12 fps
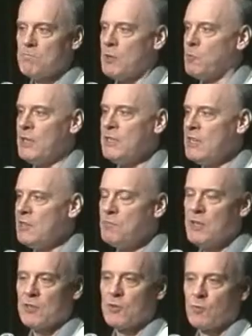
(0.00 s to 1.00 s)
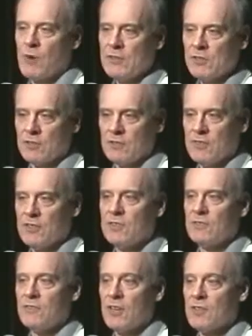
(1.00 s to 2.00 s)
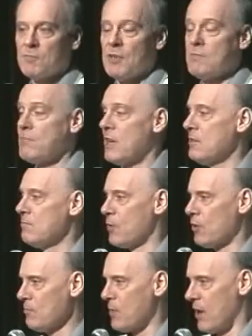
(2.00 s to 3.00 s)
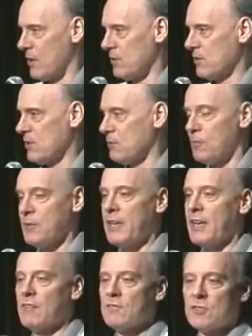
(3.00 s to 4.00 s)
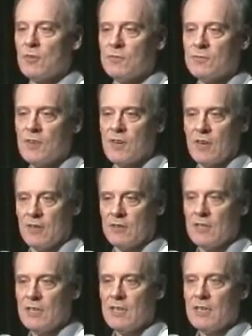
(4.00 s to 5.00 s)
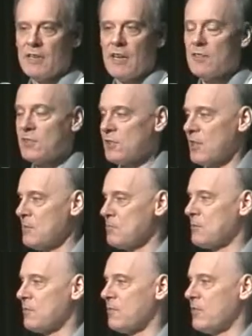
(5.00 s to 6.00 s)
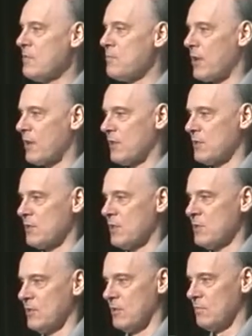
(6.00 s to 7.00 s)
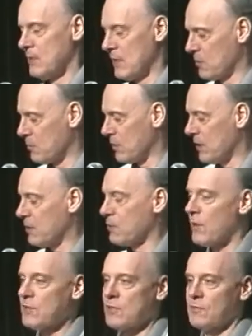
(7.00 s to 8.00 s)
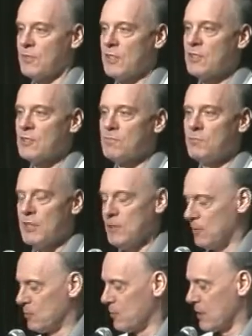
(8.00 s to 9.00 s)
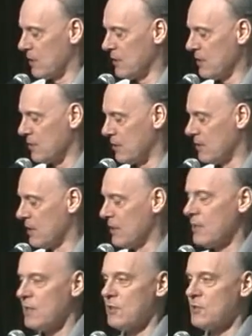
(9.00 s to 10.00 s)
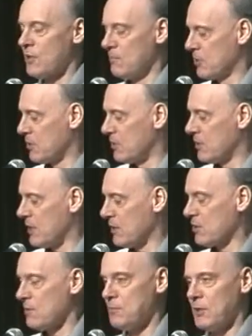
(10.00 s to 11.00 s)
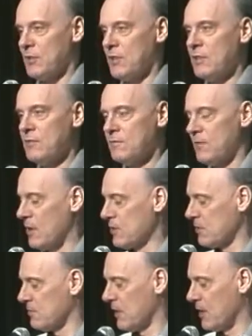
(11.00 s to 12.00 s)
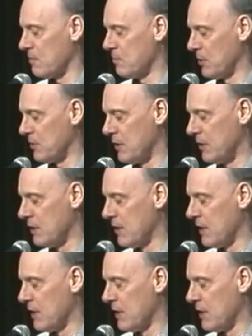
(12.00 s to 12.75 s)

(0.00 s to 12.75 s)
But we need to be aggressive in developing many more models than we have so far. And to set up a free market system where they aggressively compete with one another in terms of their testability, falsifiability,